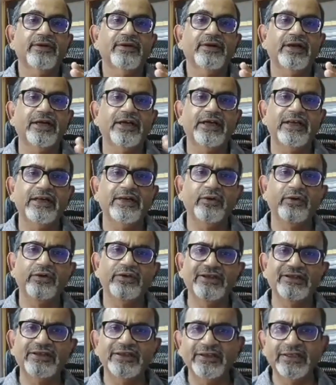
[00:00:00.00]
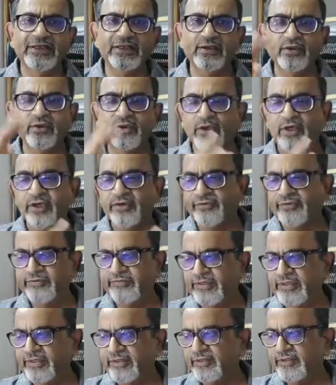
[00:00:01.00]
Hurriedly, oh, nothing can go wrong with
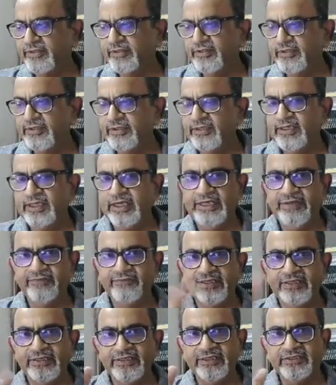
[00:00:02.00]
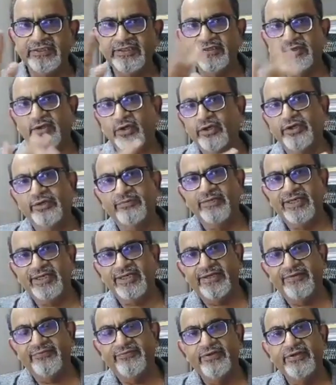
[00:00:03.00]
me. I have done nothing wrong in my
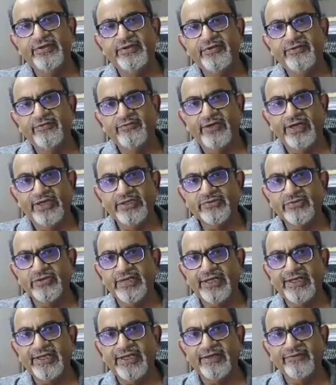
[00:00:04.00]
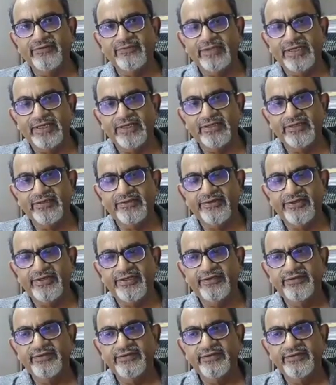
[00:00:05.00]
life. Why should I have a bladder injury?